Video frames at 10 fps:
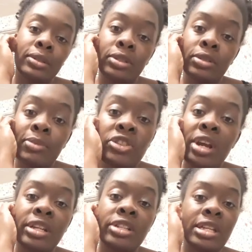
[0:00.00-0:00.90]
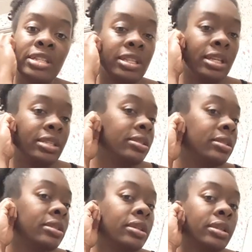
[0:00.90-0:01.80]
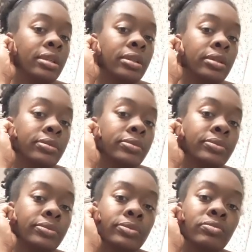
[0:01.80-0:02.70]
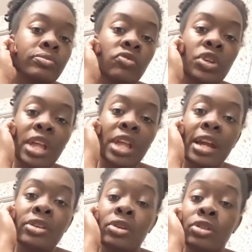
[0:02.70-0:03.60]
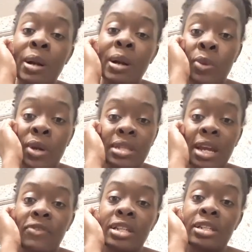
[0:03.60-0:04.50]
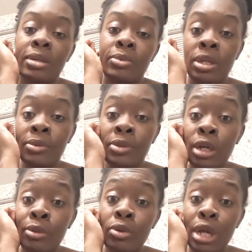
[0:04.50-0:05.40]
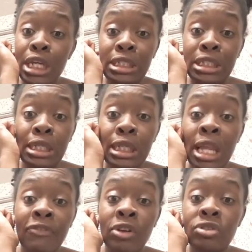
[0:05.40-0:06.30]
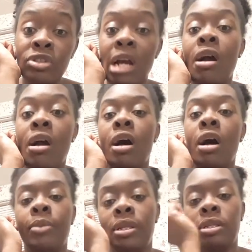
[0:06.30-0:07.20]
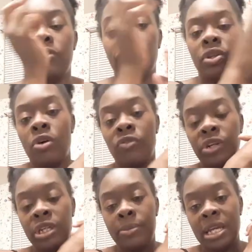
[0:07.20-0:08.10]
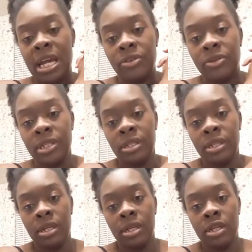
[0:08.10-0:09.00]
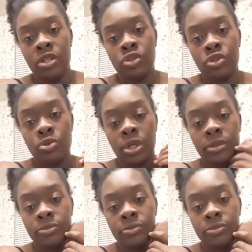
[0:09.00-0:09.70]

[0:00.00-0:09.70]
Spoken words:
Make sure y'all get y'all tickets for that. You can go to my website for that, www.stdlifecoach.com, and look for the Overcoming Gathering tour.